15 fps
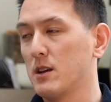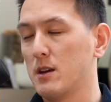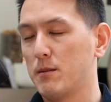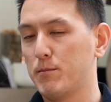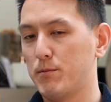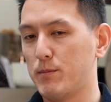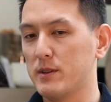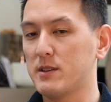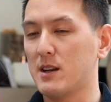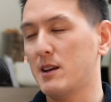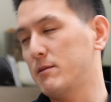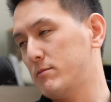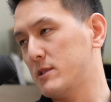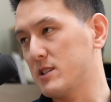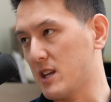Mm-hmm. But then I
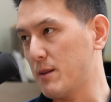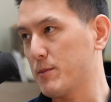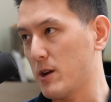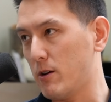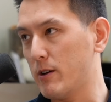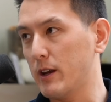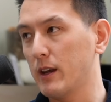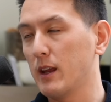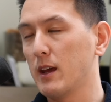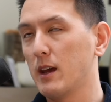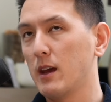just kept going.